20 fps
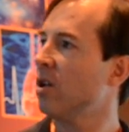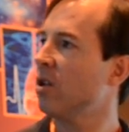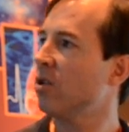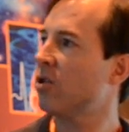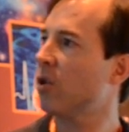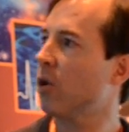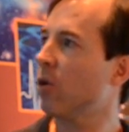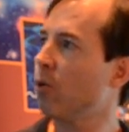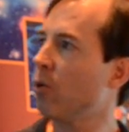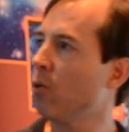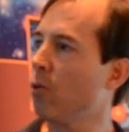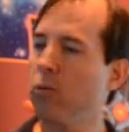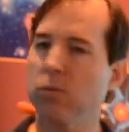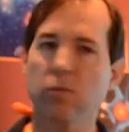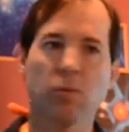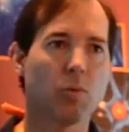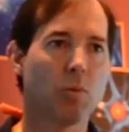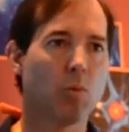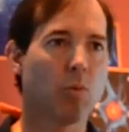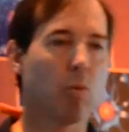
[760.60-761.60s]
So
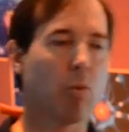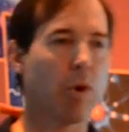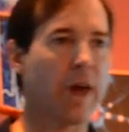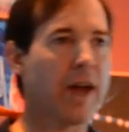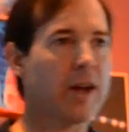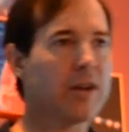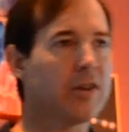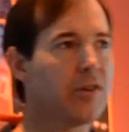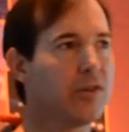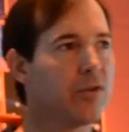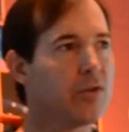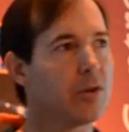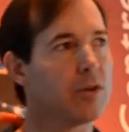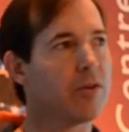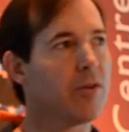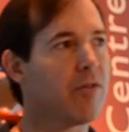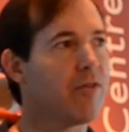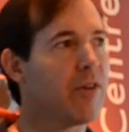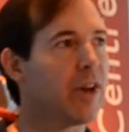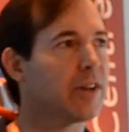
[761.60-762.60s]
how does this sort
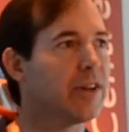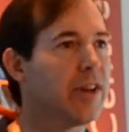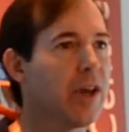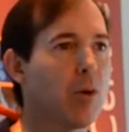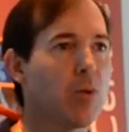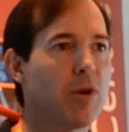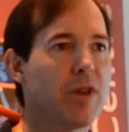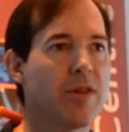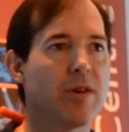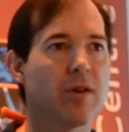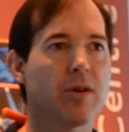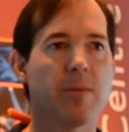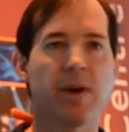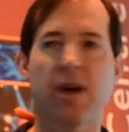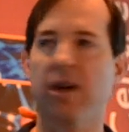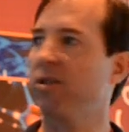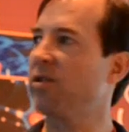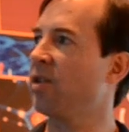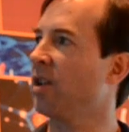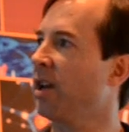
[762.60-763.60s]
of affect how we think
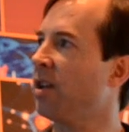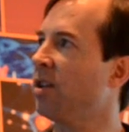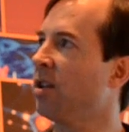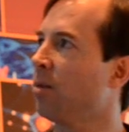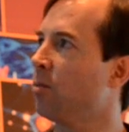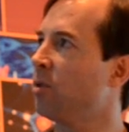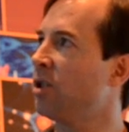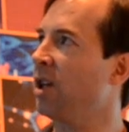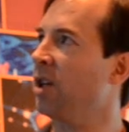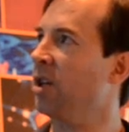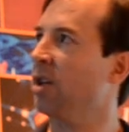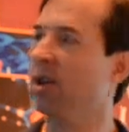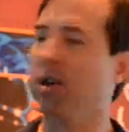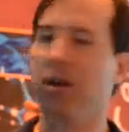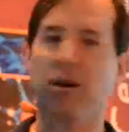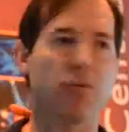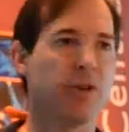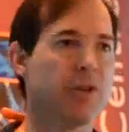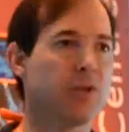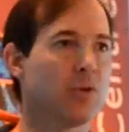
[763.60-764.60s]
about selecting a
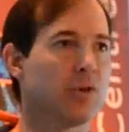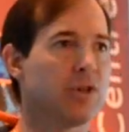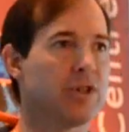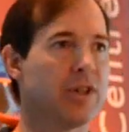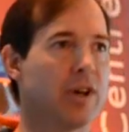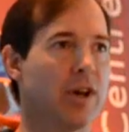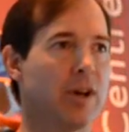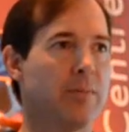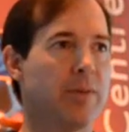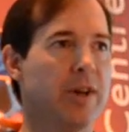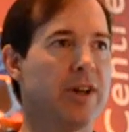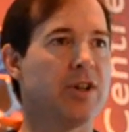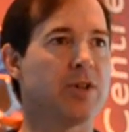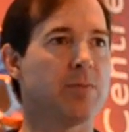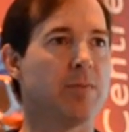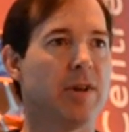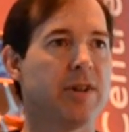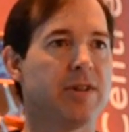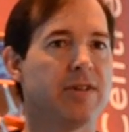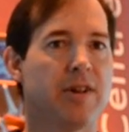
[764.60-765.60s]
particular research data
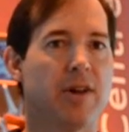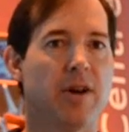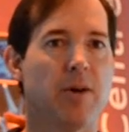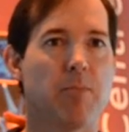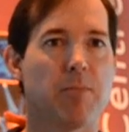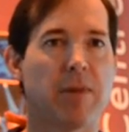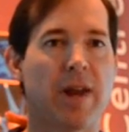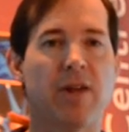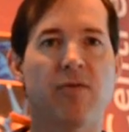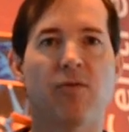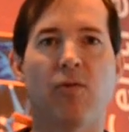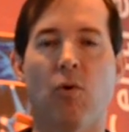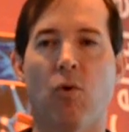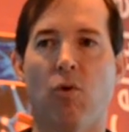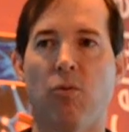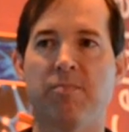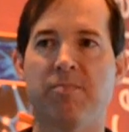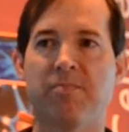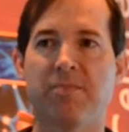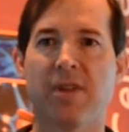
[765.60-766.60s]
management
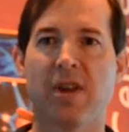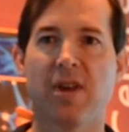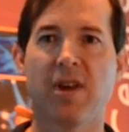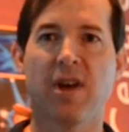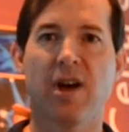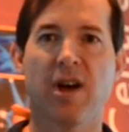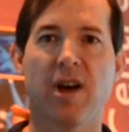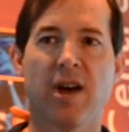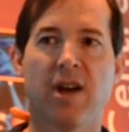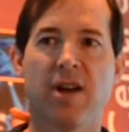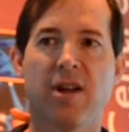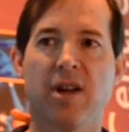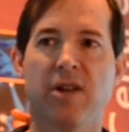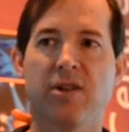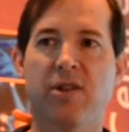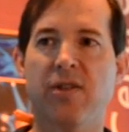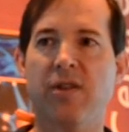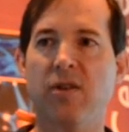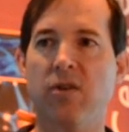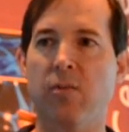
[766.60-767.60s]
platform?
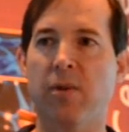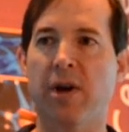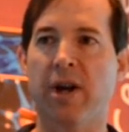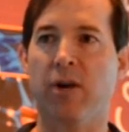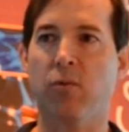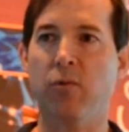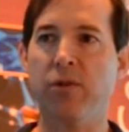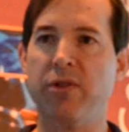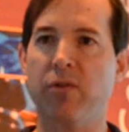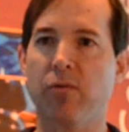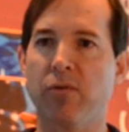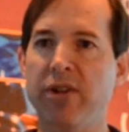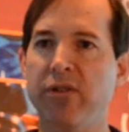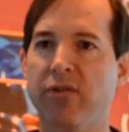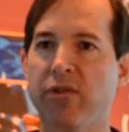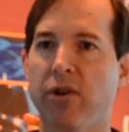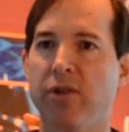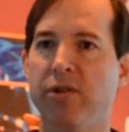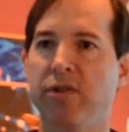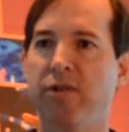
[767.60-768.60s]
And you think about it, with the
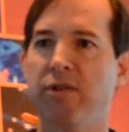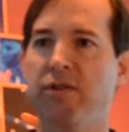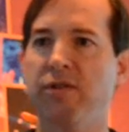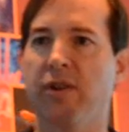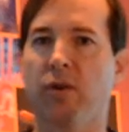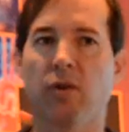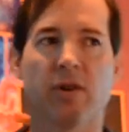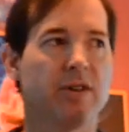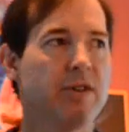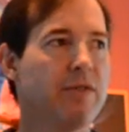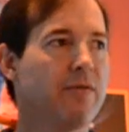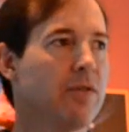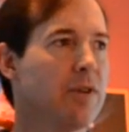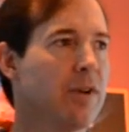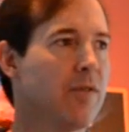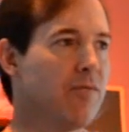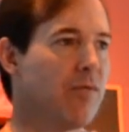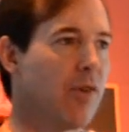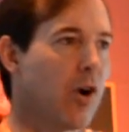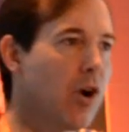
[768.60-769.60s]
researchers, they've got
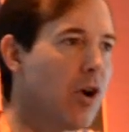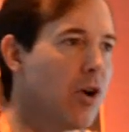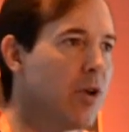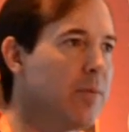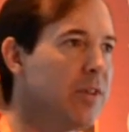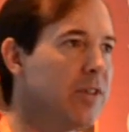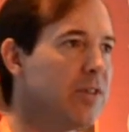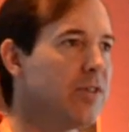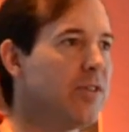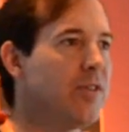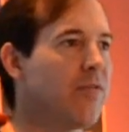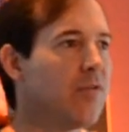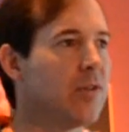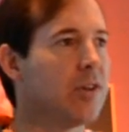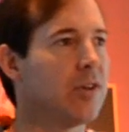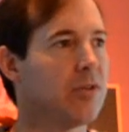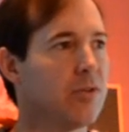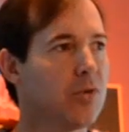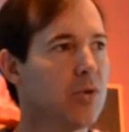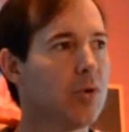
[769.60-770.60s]
different environments,
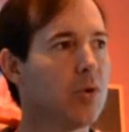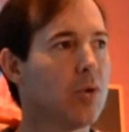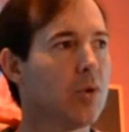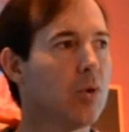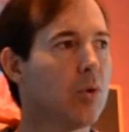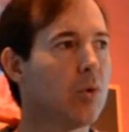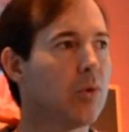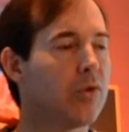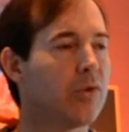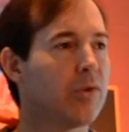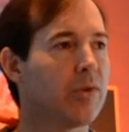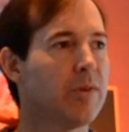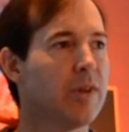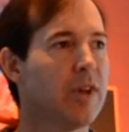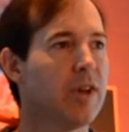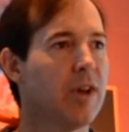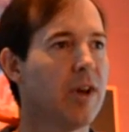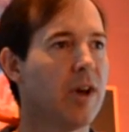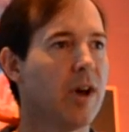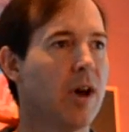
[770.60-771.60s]
different tools,
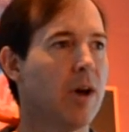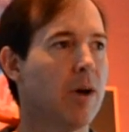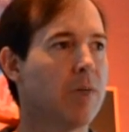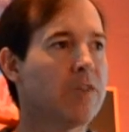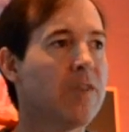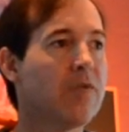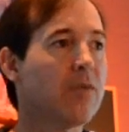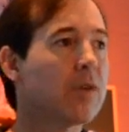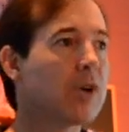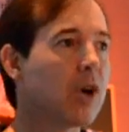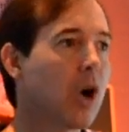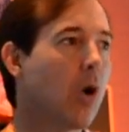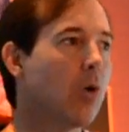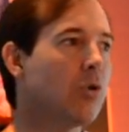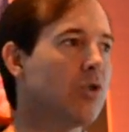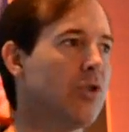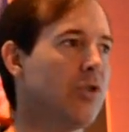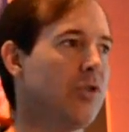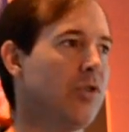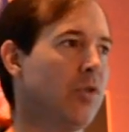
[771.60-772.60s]
different
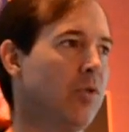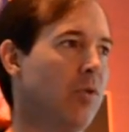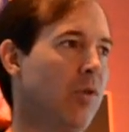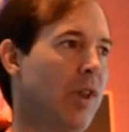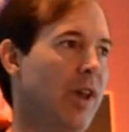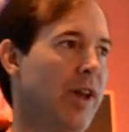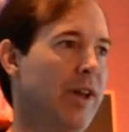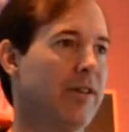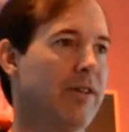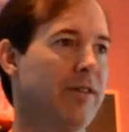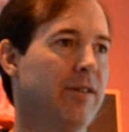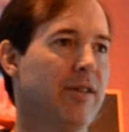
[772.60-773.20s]
cultures and all that.